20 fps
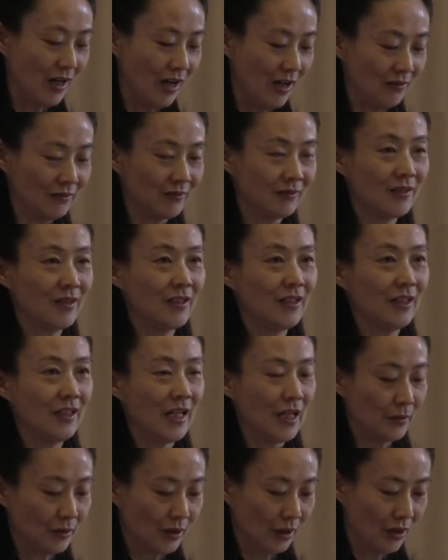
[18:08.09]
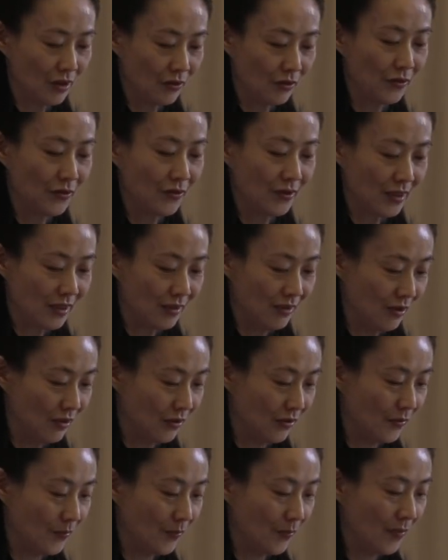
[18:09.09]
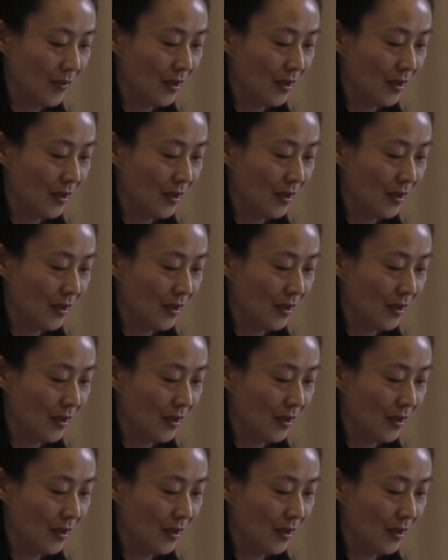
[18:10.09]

on in narratological studies.